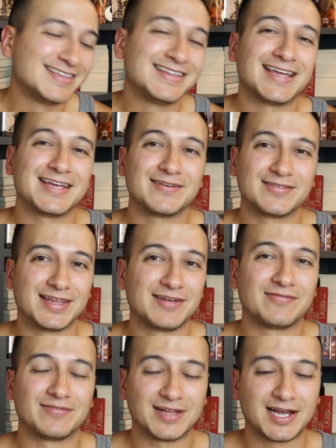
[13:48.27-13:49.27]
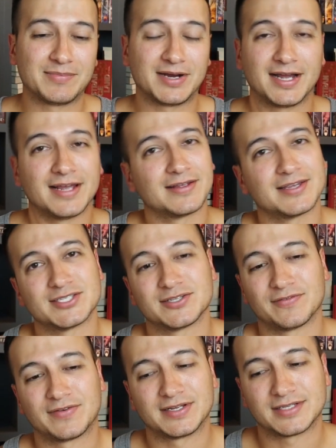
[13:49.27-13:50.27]
They fly by because
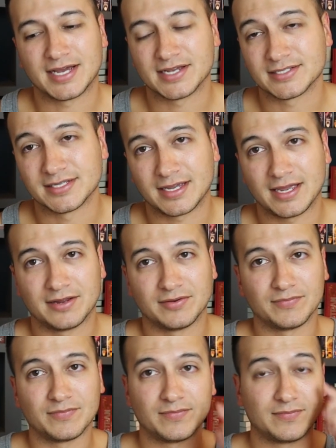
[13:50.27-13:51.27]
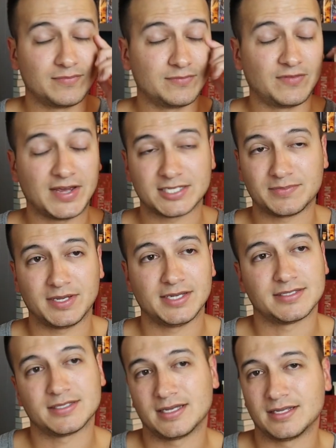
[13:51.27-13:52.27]
they're fantastic and
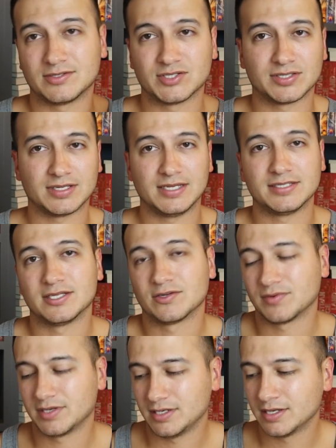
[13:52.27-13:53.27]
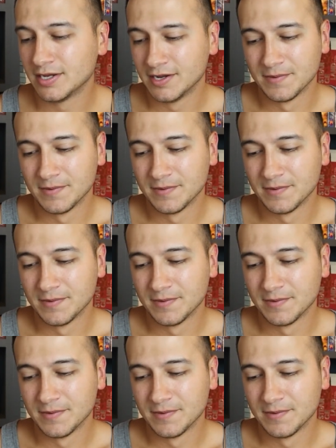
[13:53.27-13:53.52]
fast-paced and just easy to read.